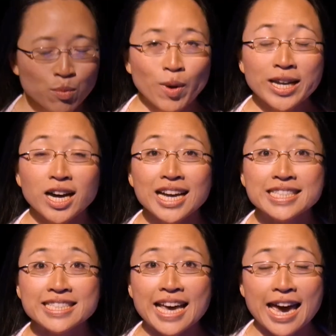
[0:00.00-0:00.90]
When
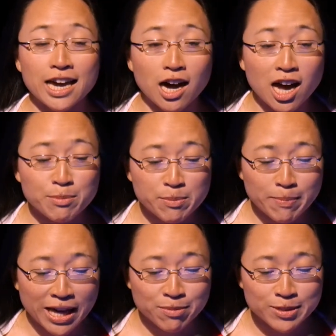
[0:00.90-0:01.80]
I say I'm a
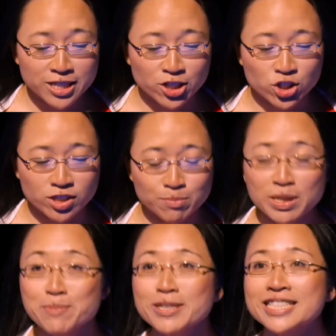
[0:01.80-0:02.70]
mathematician,
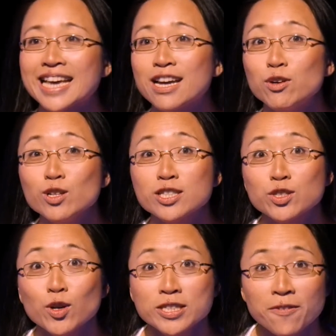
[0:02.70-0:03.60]
people say all
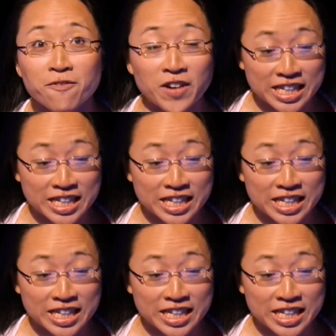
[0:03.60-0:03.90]
sorts of